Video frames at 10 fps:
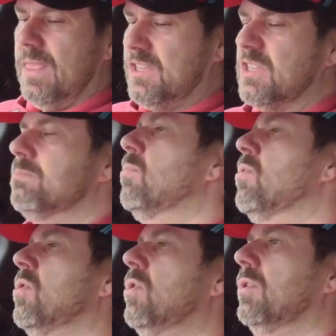This is
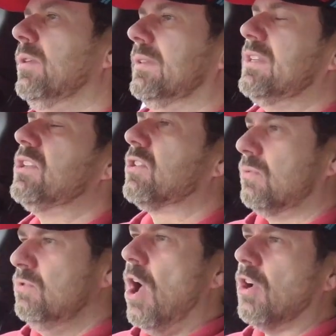
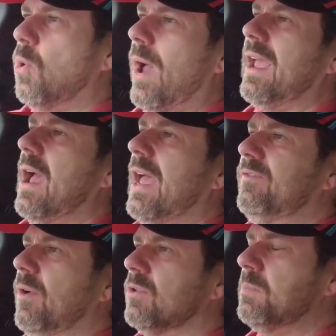not quite
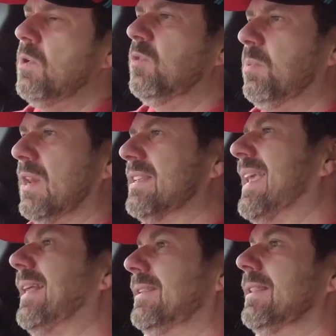iPhone smooth, but it's
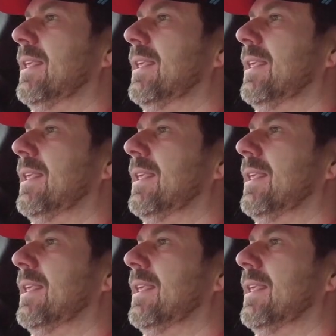getting